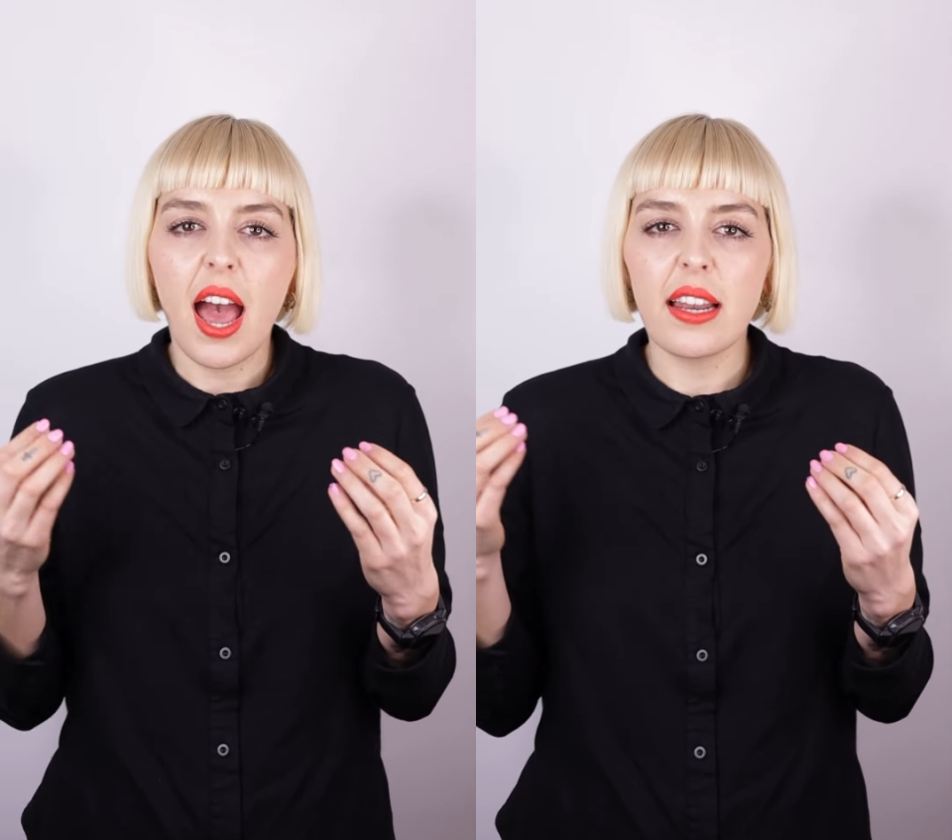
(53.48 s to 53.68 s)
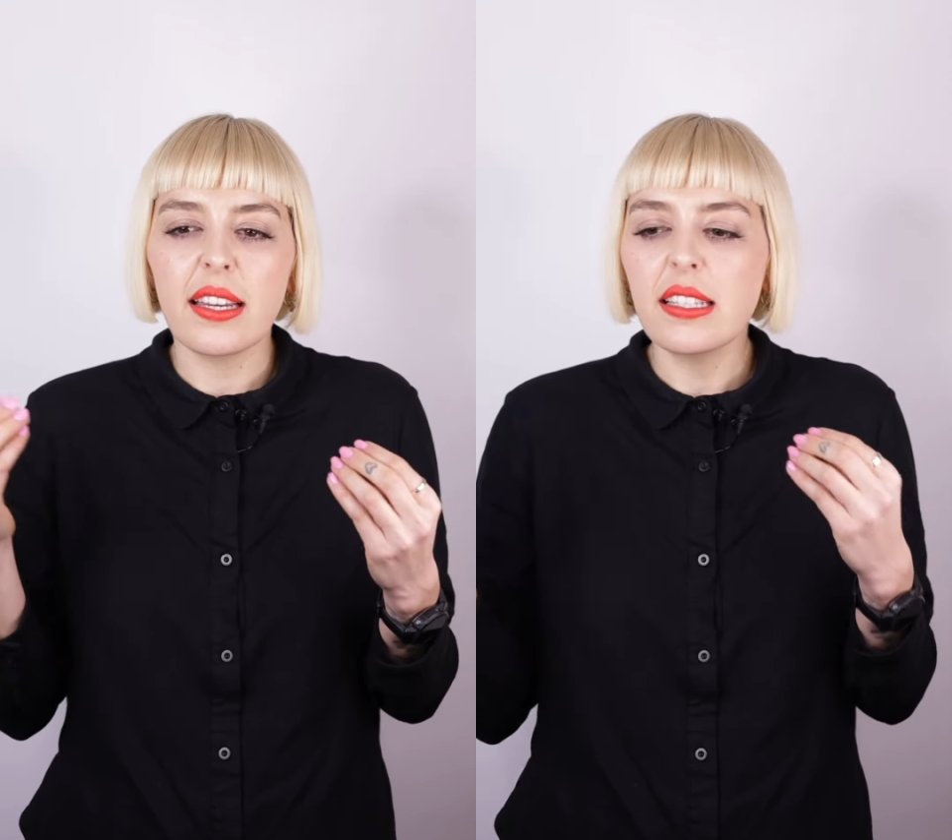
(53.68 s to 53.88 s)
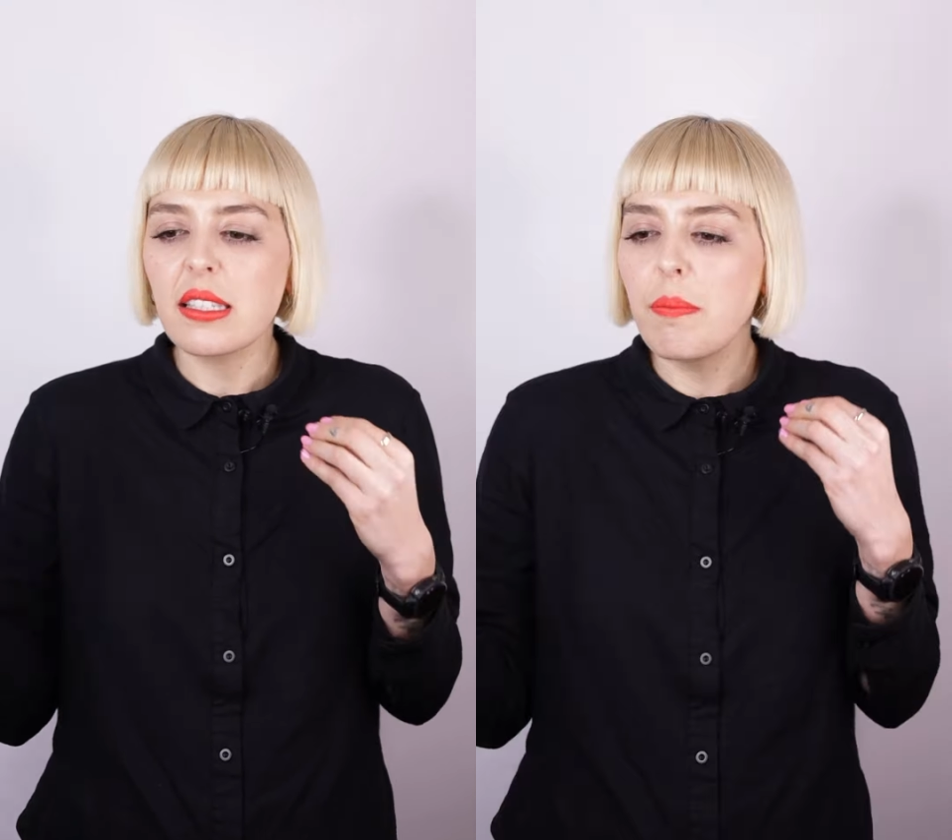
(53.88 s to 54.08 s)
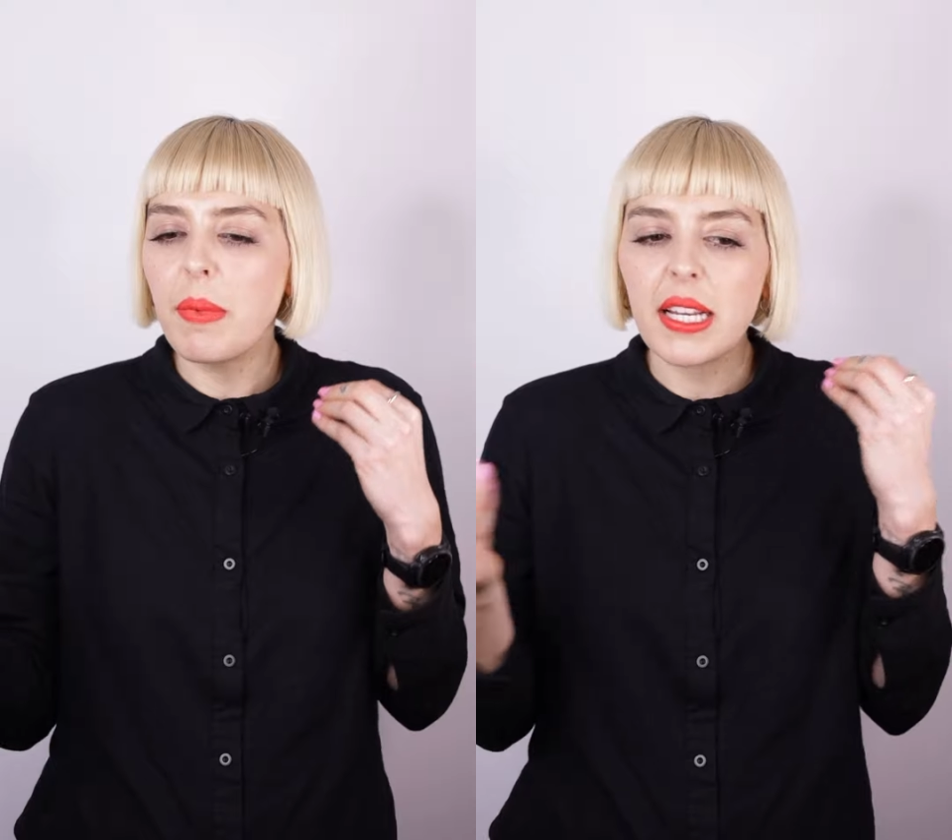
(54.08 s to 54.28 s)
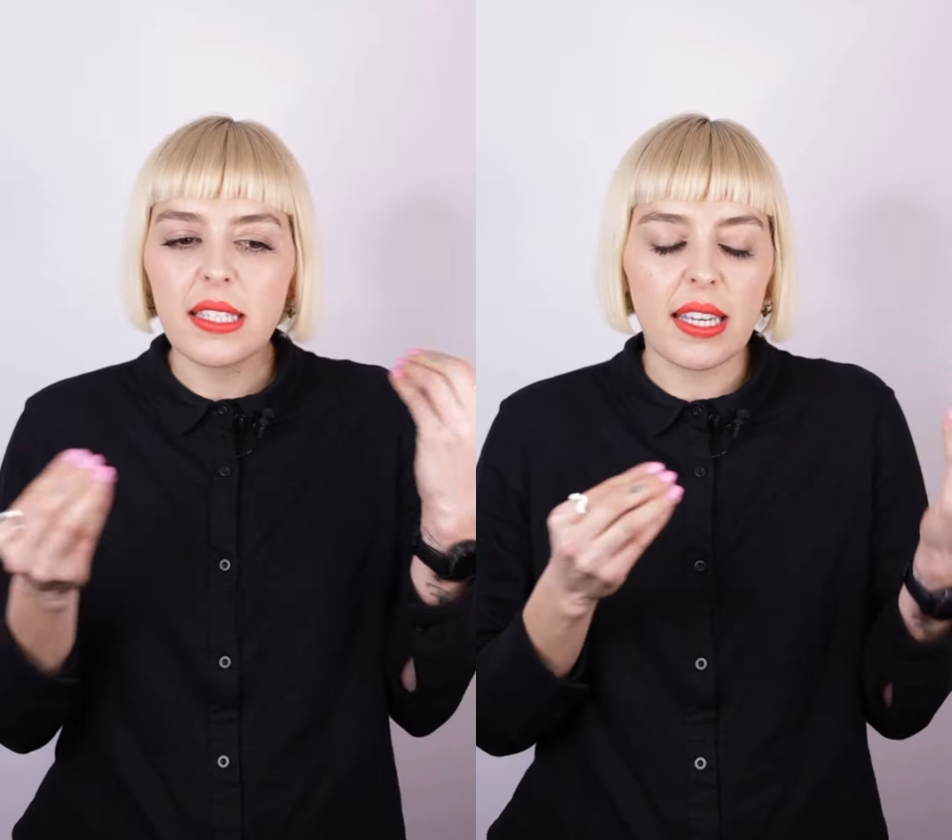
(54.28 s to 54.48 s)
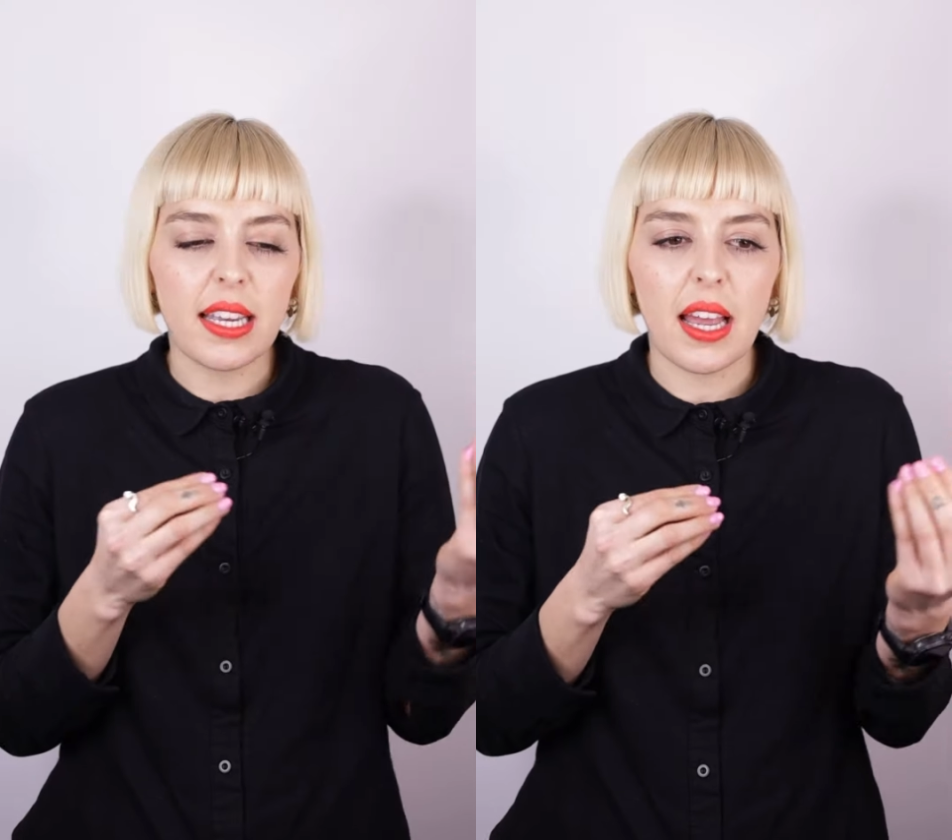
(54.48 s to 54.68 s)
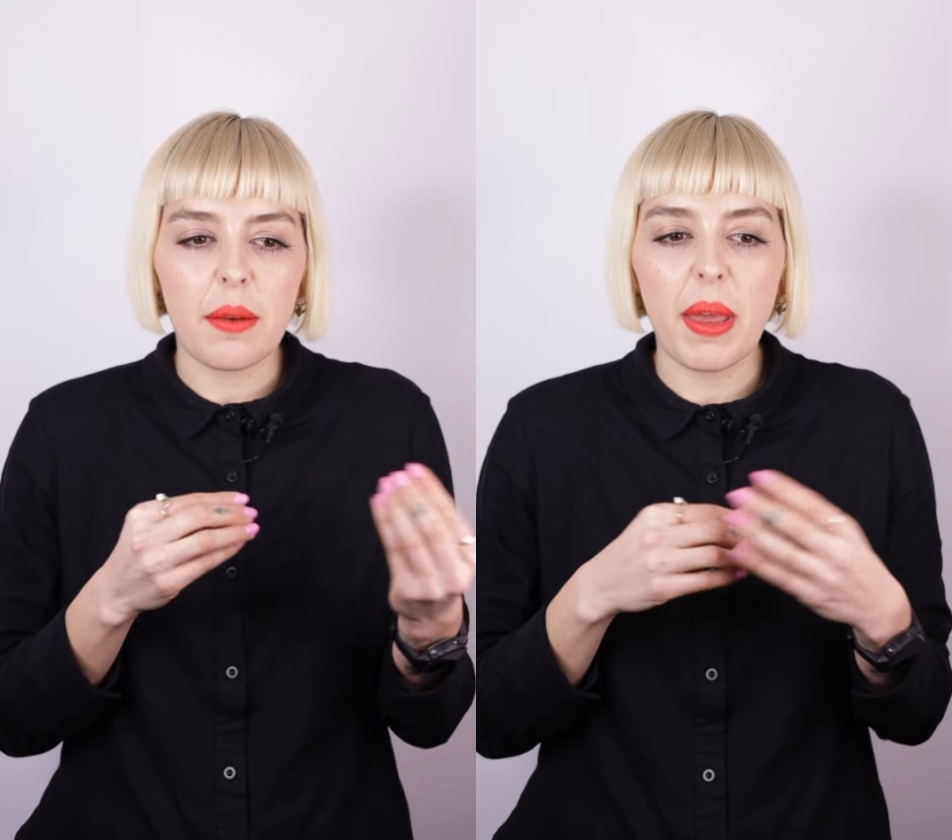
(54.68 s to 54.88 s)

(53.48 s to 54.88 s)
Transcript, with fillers: and intermixing and